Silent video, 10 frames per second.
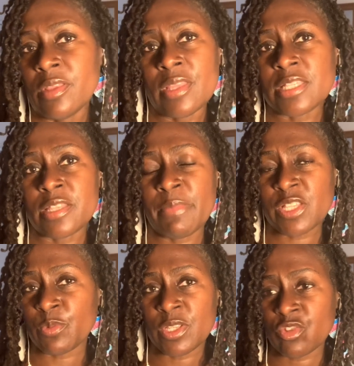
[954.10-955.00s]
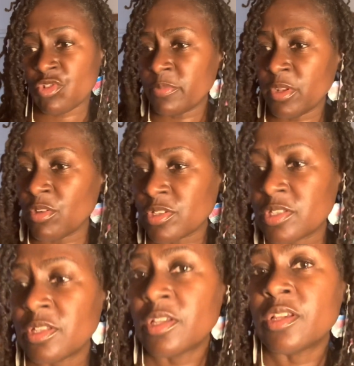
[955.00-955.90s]
That's the best way to trim
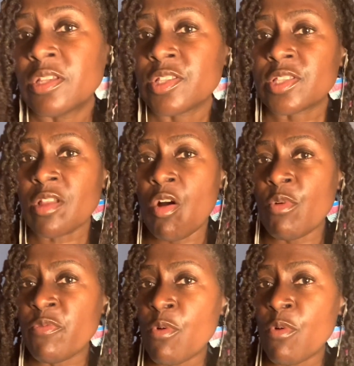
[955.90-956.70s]
locks. Start with